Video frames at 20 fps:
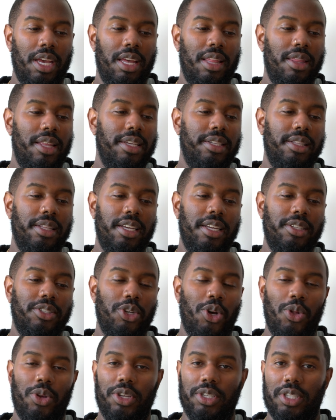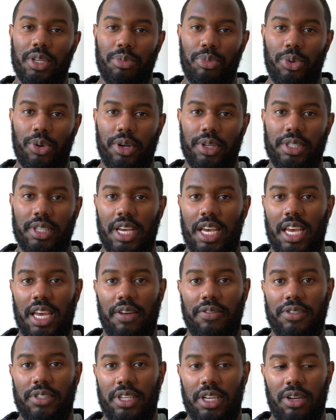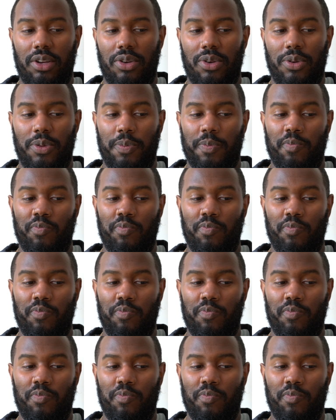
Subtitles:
This lens only supports AF single.